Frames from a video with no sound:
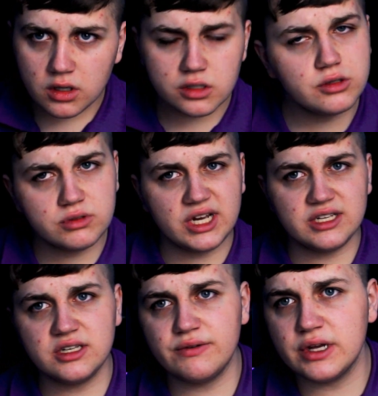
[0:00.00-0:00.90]
that do
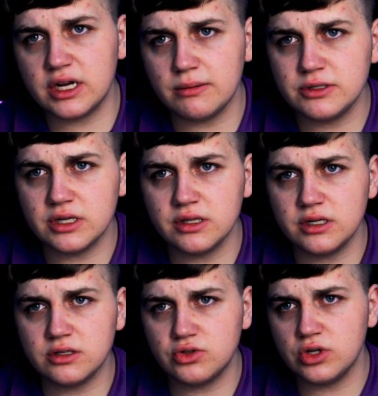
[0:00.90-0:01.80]
tests every a couple
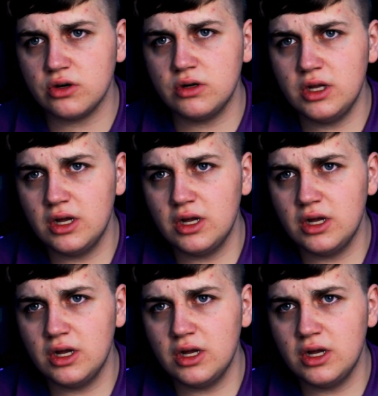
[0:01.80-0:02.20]
Sundays or so.